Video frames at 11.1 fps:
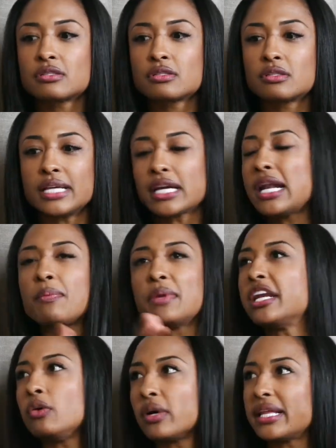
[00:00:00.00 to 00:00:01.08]
that can happen
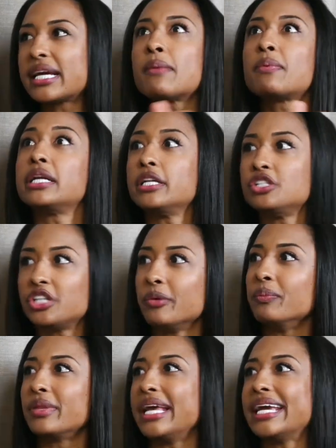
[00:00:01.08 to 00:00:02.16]
anywhere. That can happen in a gym.
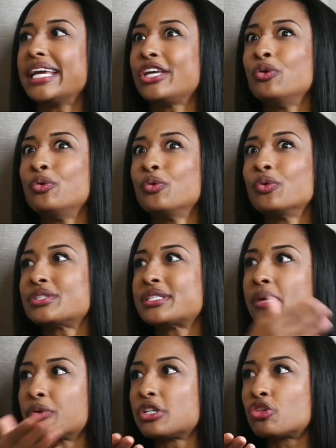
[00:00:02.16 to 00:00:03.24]
Like you sign up
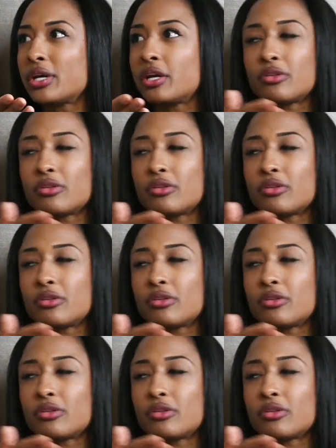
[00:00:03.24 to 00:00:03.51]
with a trainer that